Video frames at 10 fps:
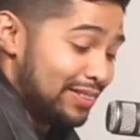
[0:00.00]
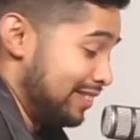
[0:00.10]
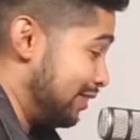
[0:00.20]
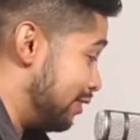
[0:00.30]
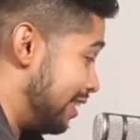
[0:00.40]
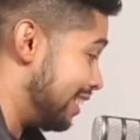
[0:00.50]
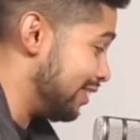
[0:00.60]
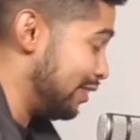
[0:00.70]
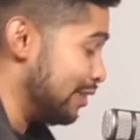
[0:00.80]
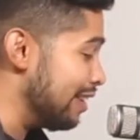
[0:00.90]

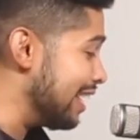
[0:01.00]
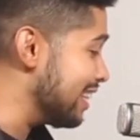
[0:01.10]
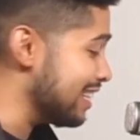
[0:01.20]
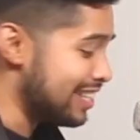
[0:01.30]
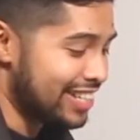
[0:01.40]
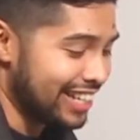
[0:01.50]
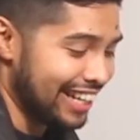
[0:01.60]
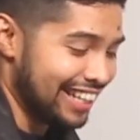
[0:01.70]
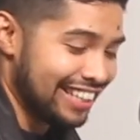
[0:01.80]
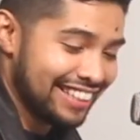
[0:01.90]

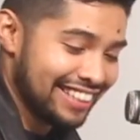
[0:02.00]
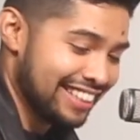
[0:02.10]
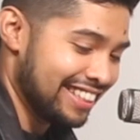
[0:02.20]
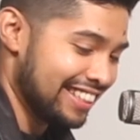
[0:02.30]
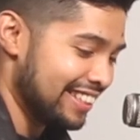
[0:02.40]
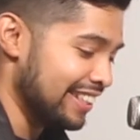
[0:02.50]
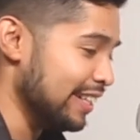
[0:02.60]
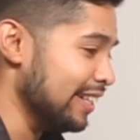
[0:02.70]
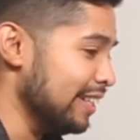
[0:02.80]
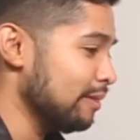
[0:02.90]

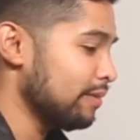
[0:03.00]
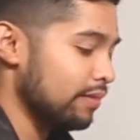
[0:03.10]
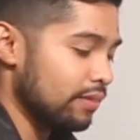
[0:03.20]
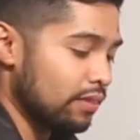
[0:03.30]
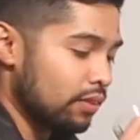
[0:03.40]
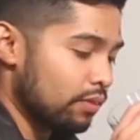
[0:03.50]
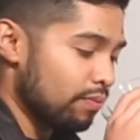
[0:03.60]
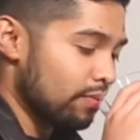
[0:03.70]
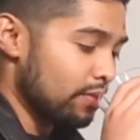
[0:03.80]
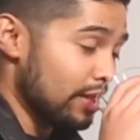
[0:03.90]

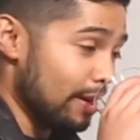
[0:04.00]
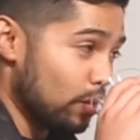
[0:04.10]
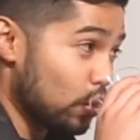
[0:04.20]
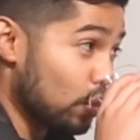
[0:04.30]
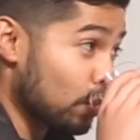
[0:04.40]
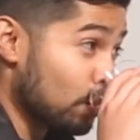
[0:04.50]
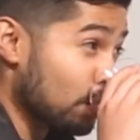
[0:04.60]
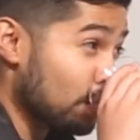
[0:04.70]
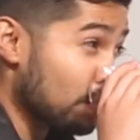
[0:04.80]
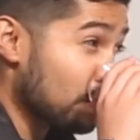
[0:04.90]

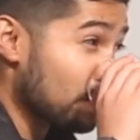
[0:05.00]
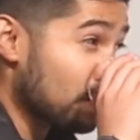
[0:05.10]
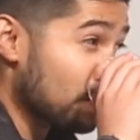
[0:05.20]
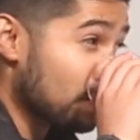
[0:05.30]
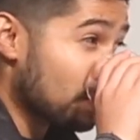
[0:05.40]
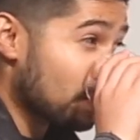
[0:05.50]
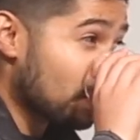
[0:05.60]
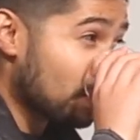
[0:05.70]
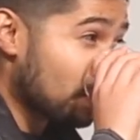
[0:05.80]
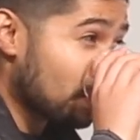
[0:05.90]

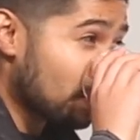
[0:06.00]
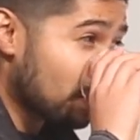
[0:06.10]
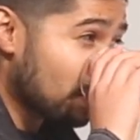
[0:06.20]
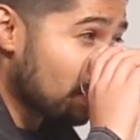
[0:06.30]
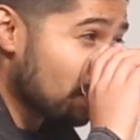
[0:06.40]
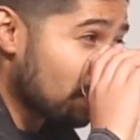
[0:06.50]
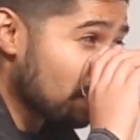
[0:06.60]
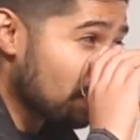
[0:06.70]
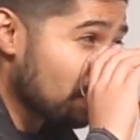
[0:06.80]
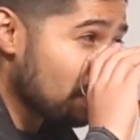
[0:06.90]

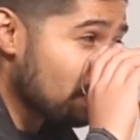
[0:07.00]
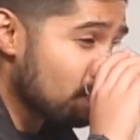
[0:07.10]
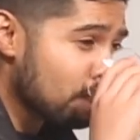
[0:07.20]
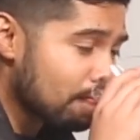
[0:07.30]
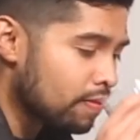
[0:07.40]
No words are spoken by the person on screen.